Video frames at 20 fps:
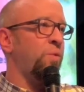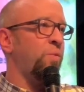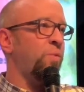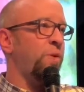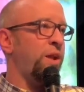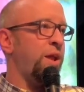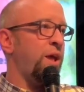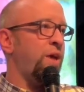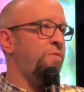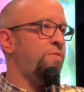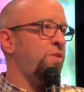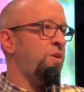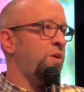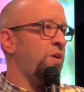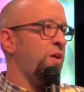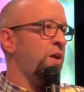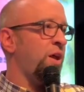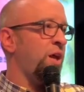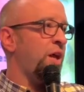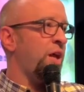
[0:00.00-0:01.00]

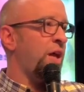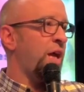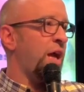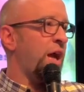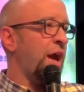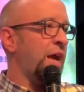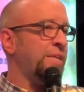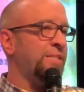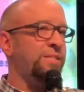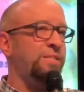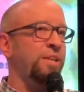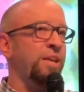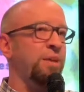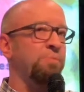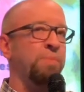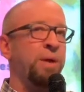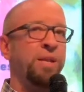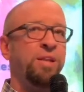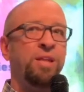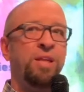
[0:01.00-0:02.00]
Whatever I
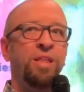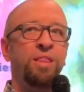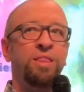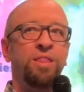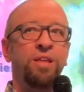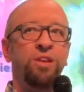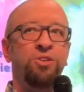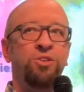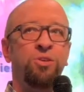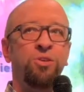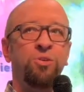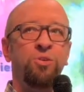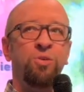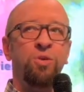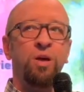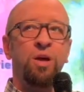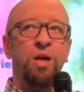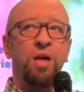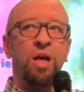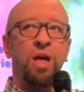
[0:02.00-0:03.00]
sink my teeth
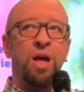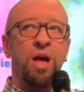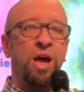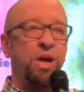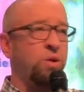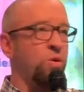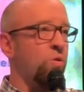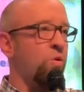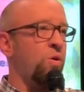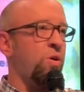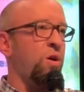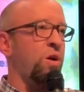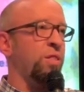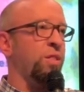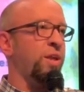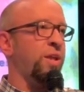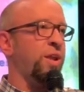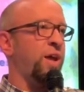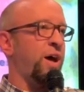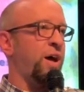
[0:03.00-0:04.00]
into, I go all
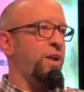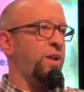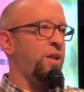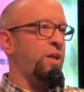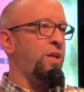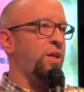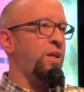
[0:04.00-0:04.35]
in on.